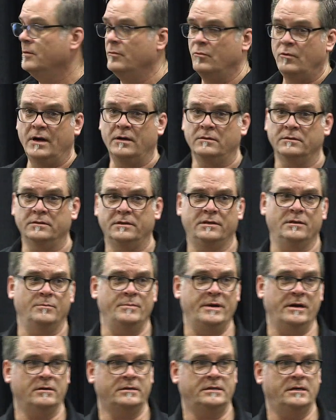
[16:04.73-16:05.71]
Well, in
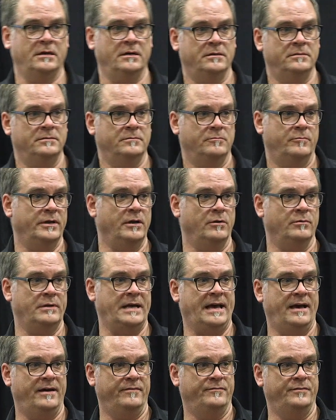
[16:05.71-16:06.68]
America, we don't
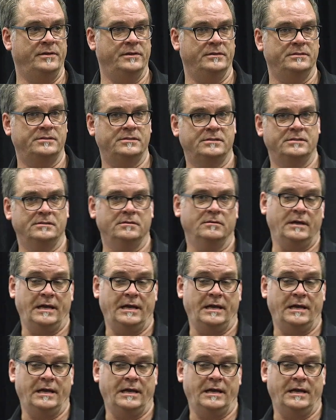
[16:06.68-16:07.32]
have this,